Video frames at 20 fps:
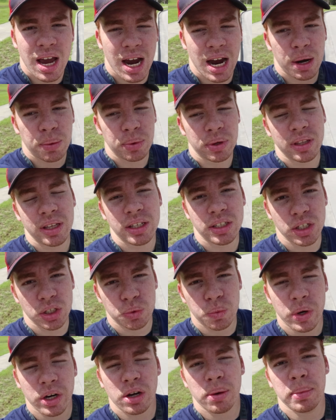I really
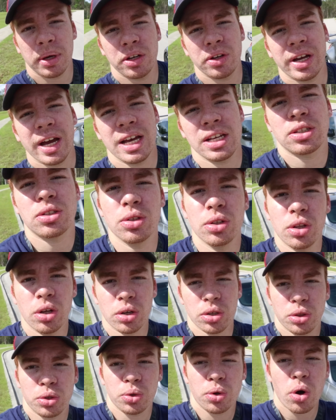just recommend you guys to
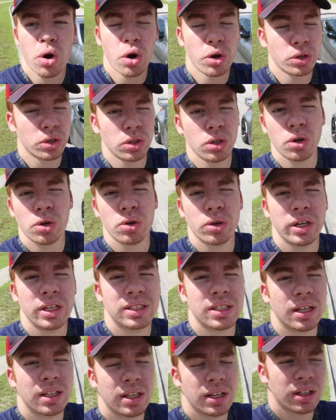look through all your local
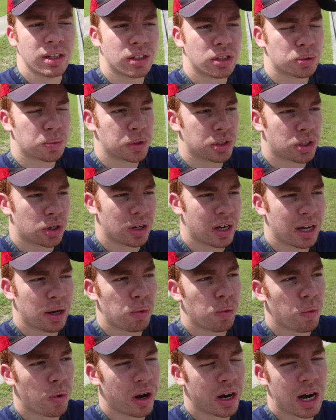Nissan dealers, which are like
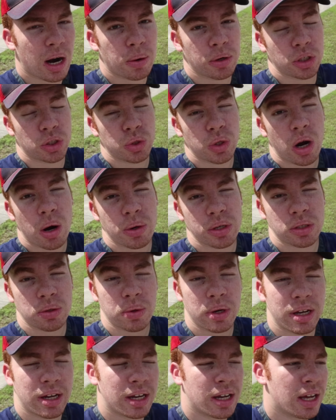1 hour, 2 hours
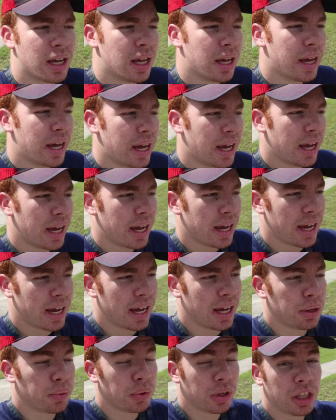away,
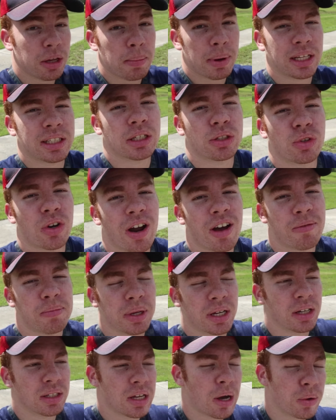and really make the drive,
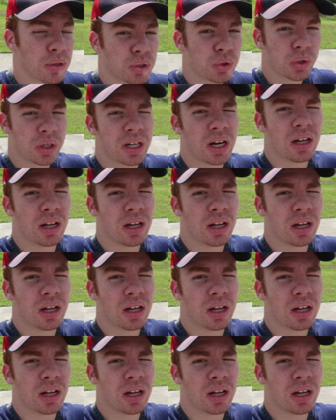because I was looking